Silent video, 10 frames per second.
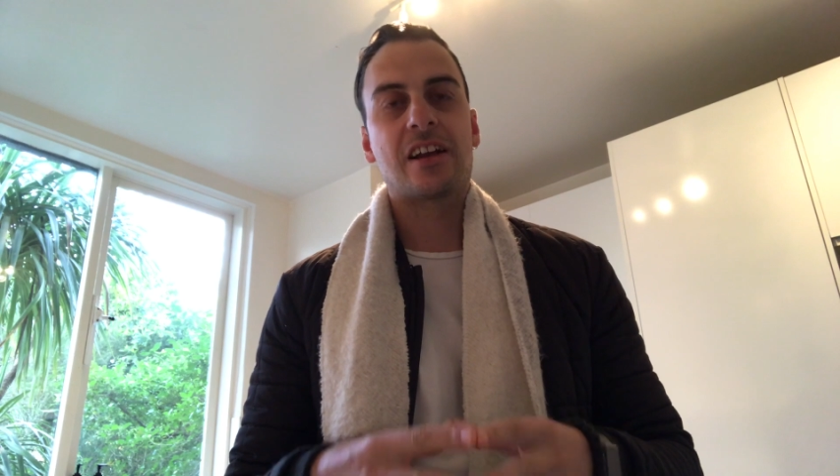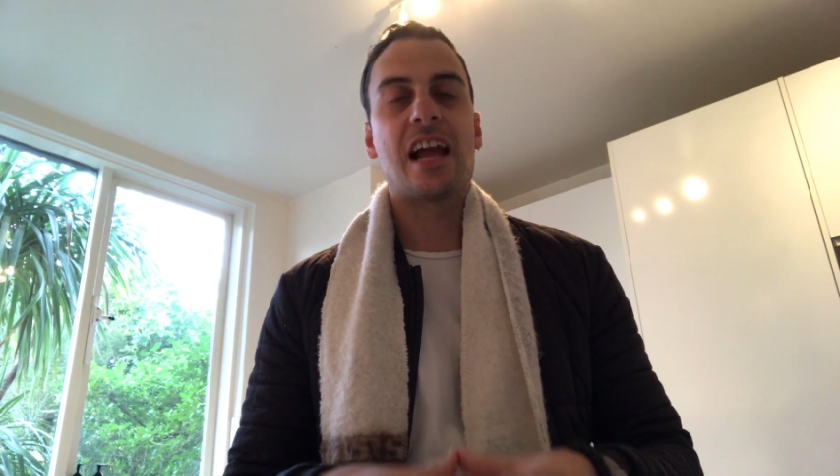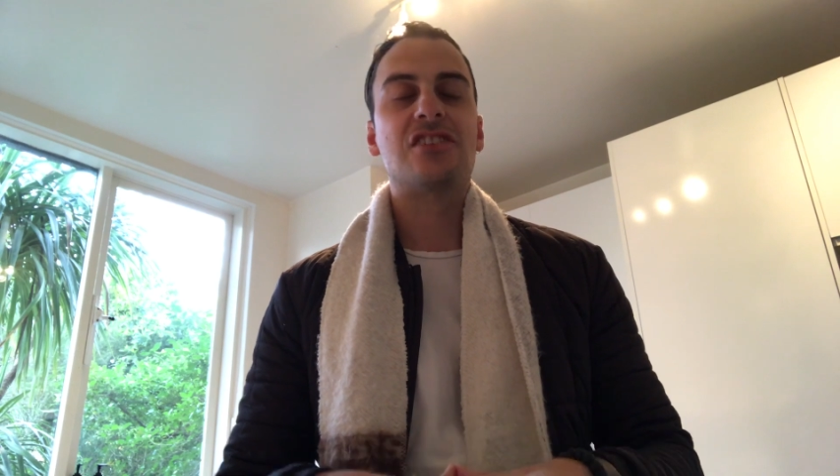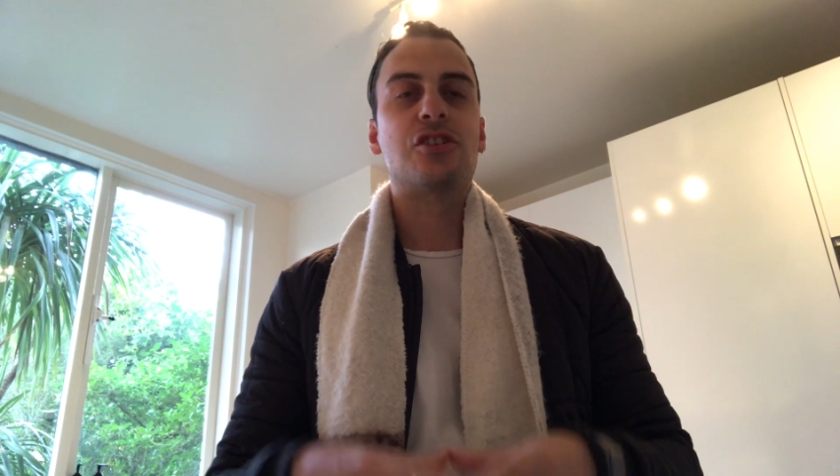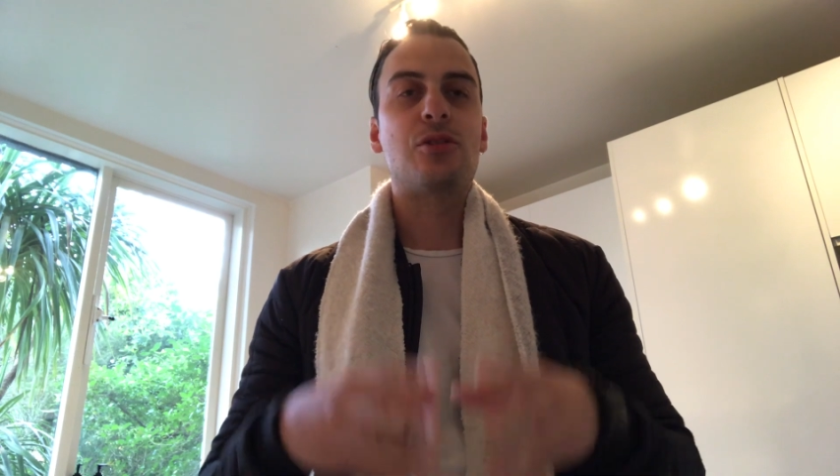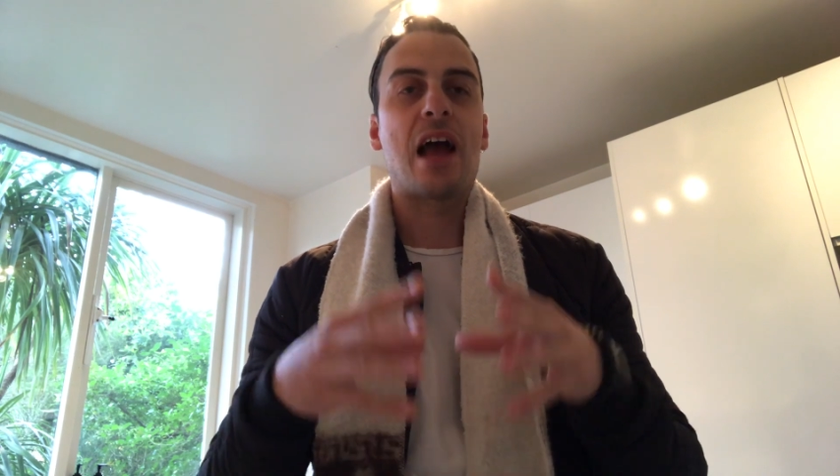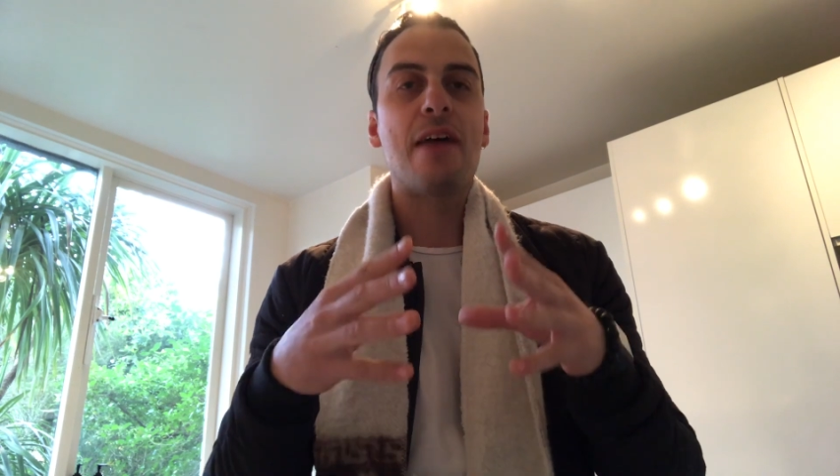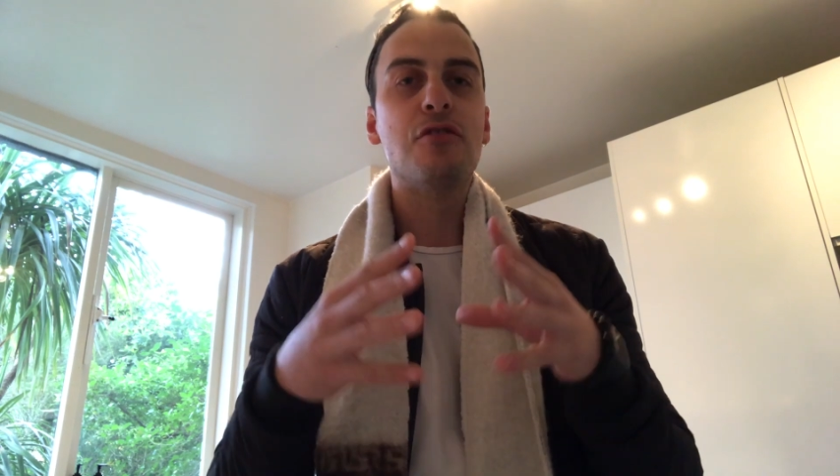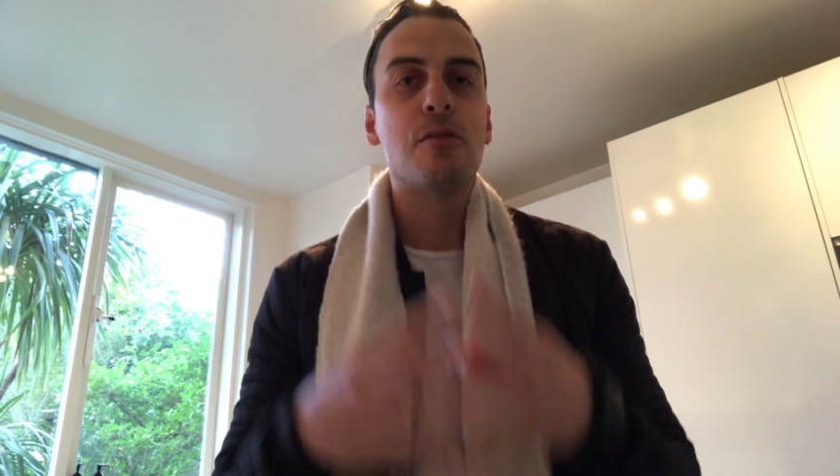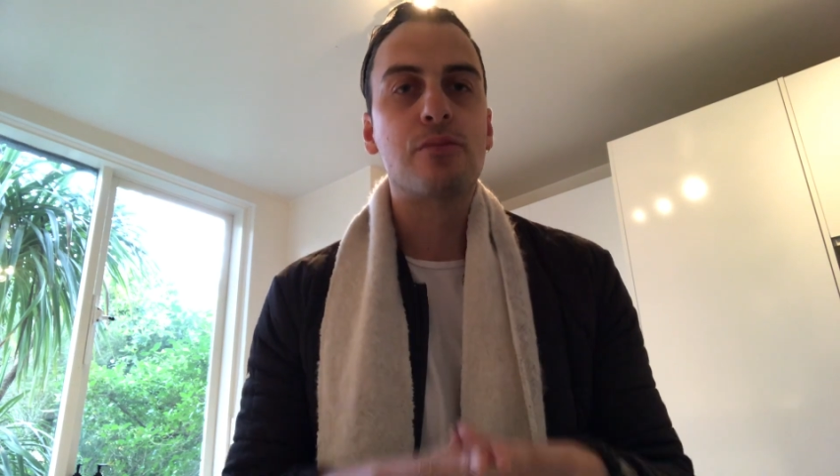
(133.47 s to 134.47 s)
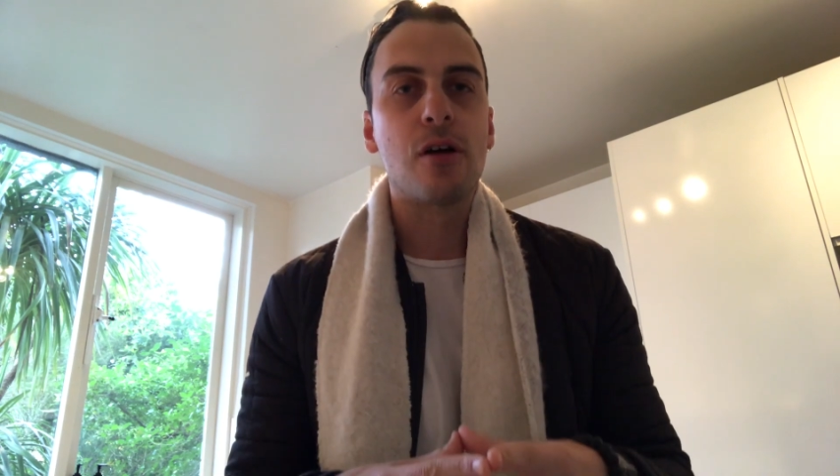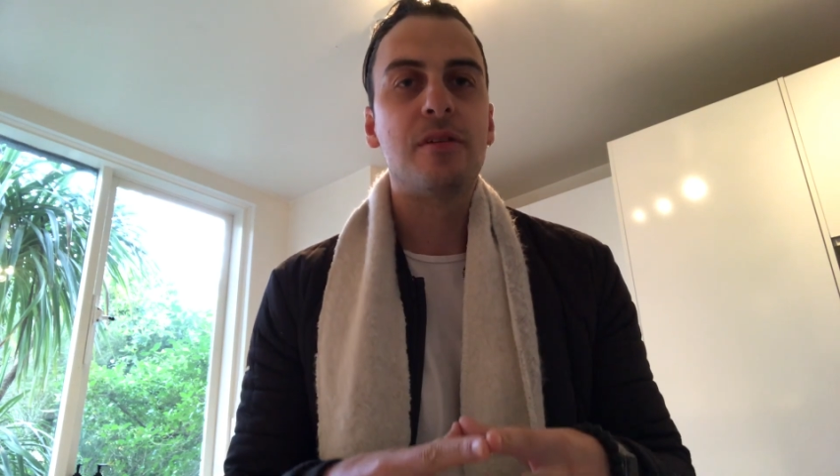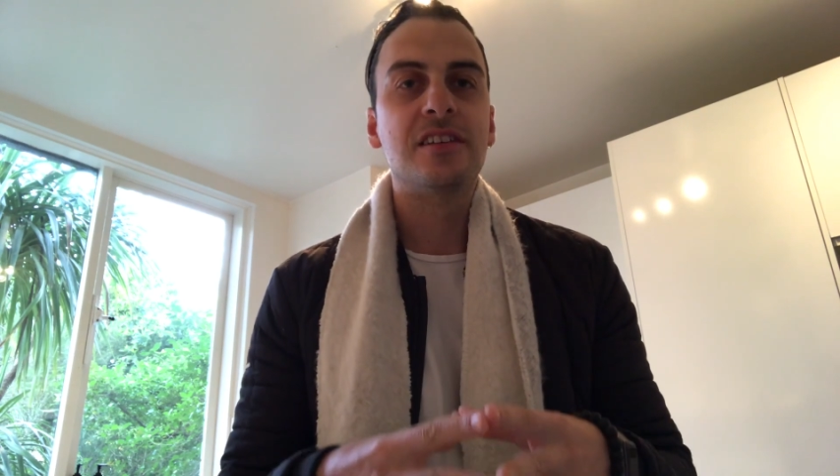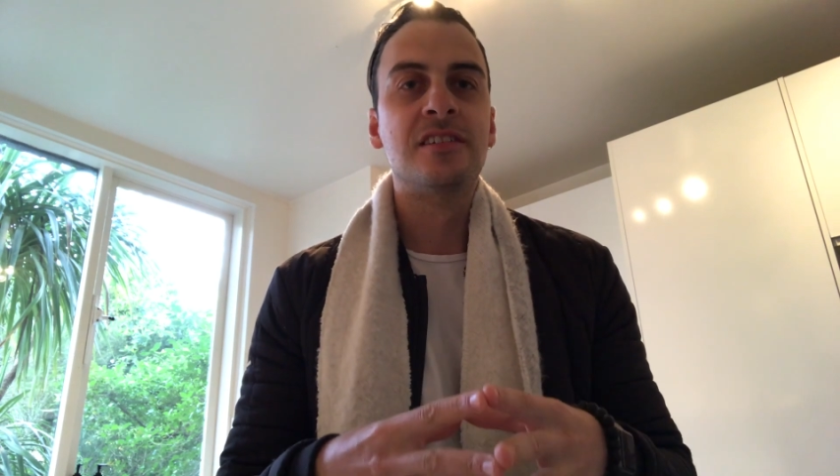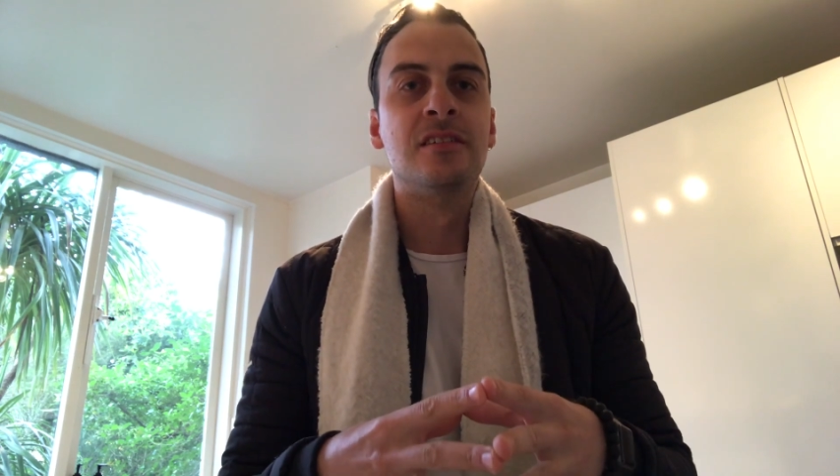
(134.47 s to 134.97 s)
Okay, so you have your
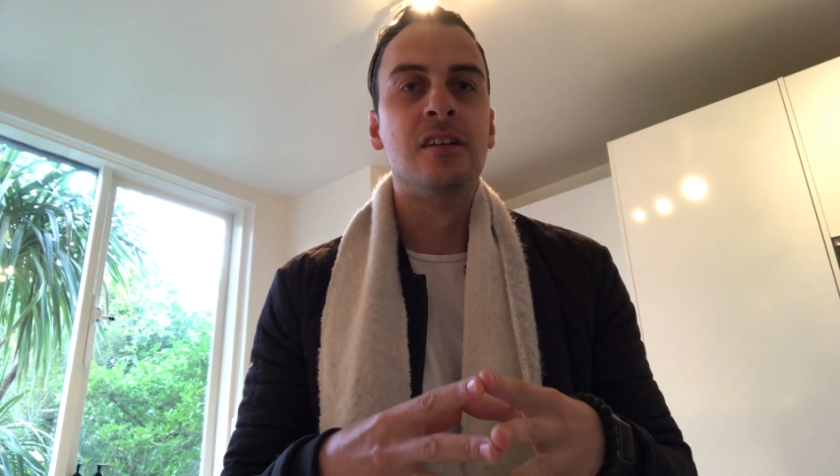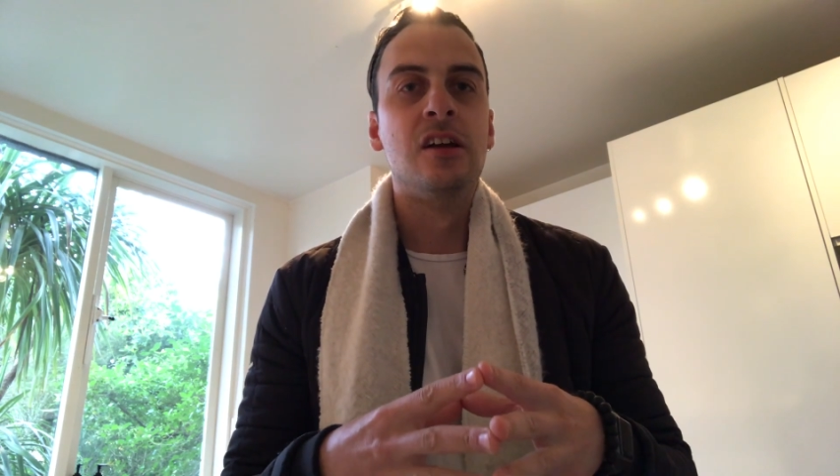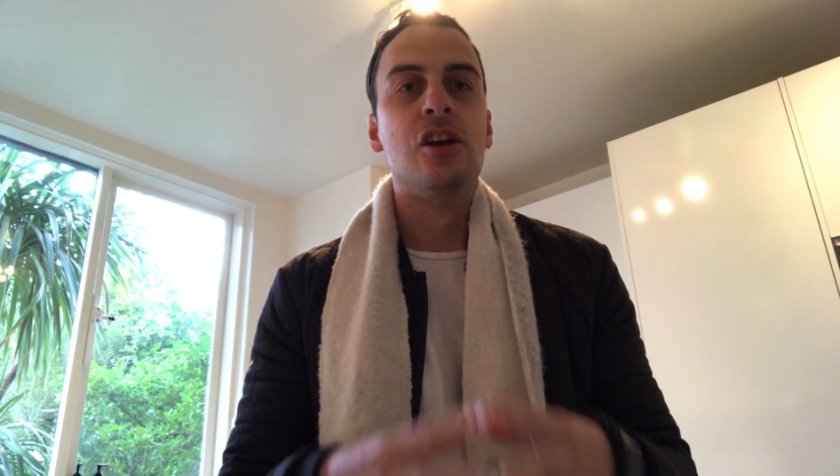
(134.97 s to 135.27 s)
promise,